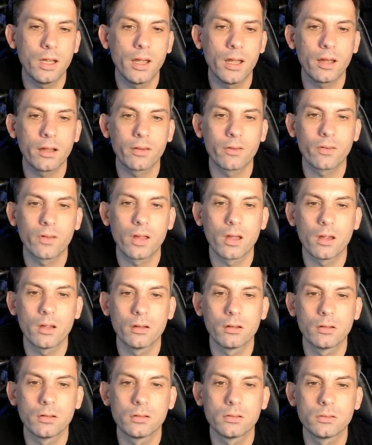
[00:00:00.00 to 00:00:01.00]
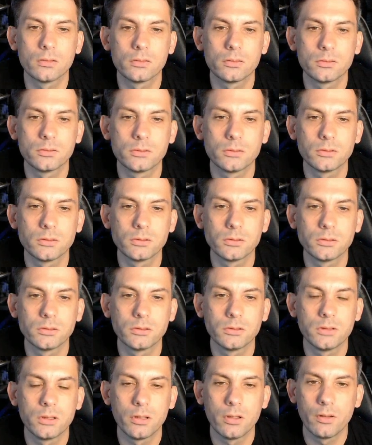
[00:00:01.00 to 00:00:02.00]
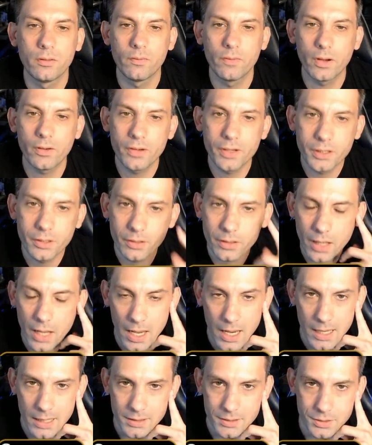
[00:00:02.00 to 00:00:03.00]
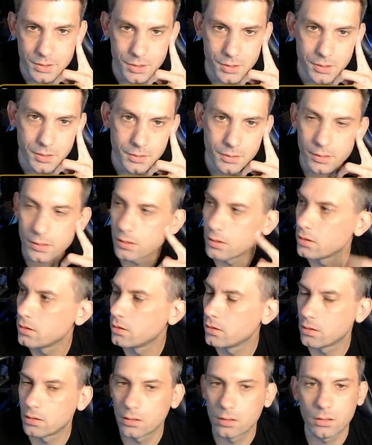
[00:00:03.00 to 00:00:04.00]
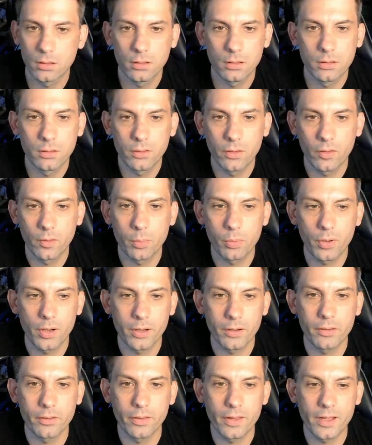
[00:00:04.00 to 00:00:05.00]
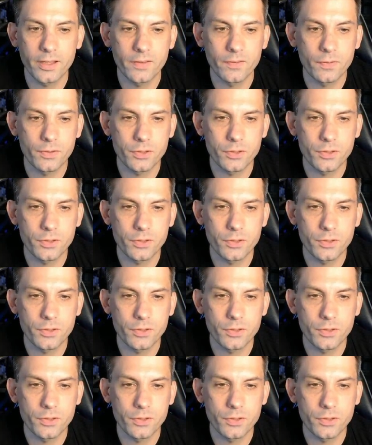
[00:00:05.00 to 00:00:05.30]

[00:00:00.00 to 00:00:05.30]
Exile. Very good answer to the Predator, that's for